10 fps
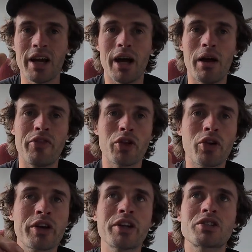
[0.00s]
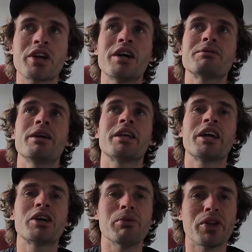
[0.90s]
If you're looking at starting to make an
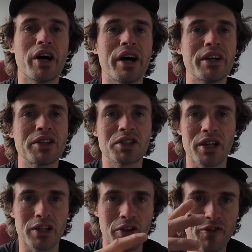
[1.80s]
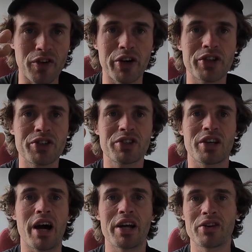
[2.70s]
income online, this is like your first
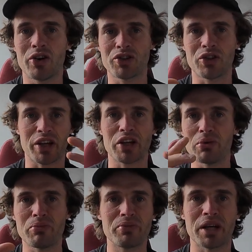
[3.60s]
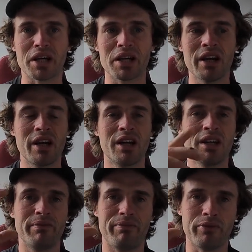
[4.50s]
side hustle income thing,
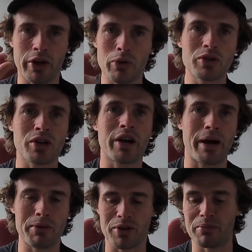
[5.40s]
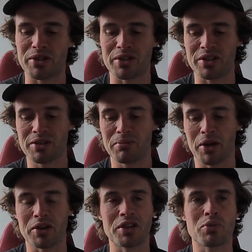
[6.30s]
don't start an Amazon business
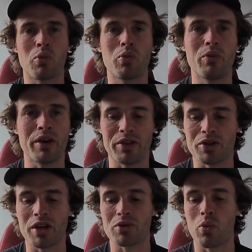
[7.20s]
because it's